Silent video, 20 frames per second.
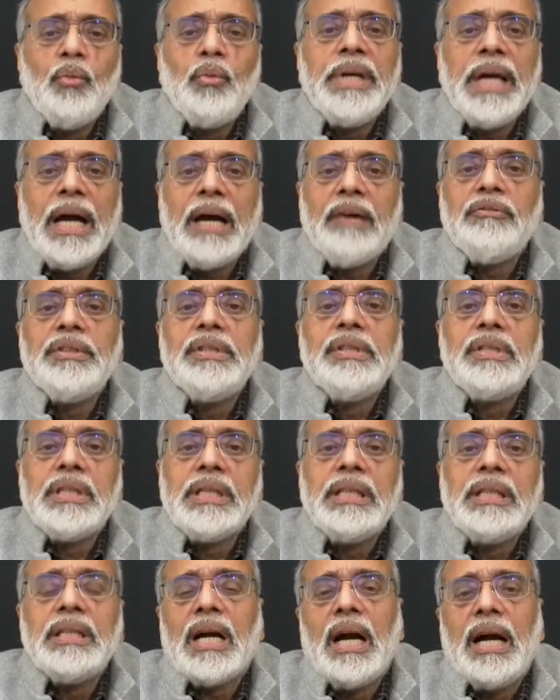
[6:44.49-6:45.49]
we haven't
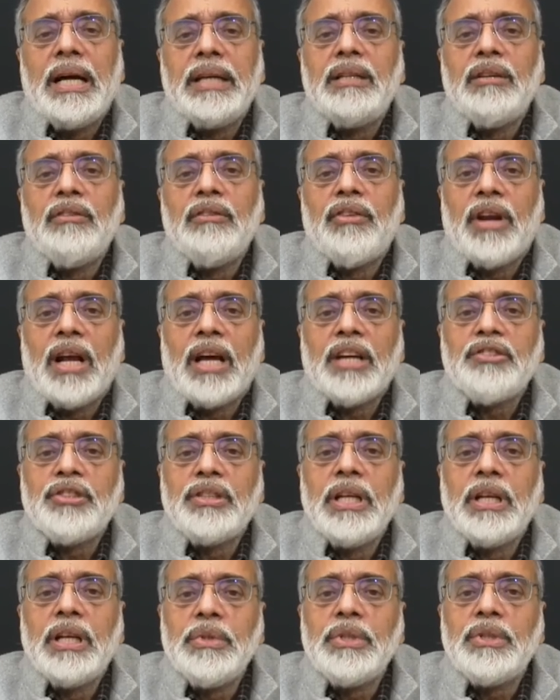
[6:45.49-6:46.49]
seen the kind of rush
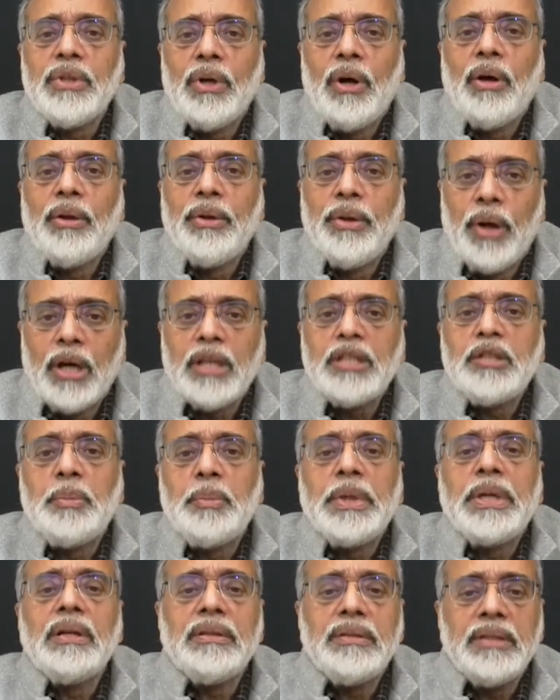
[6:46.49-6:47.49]
that we saw in the
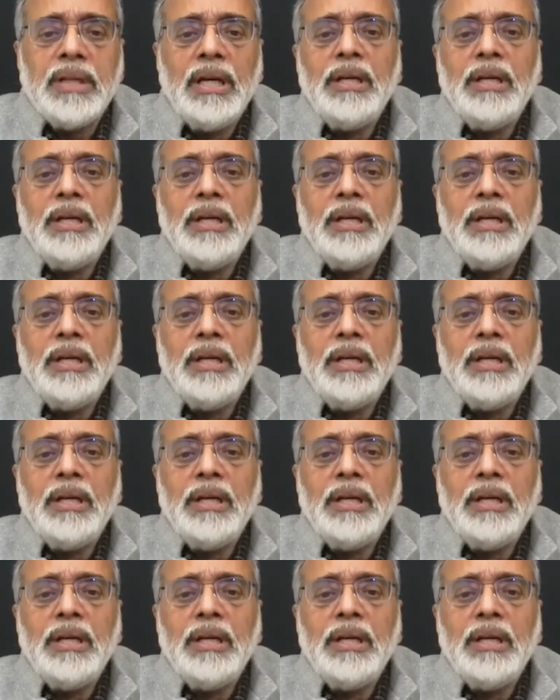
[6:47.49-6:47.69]
hospitals.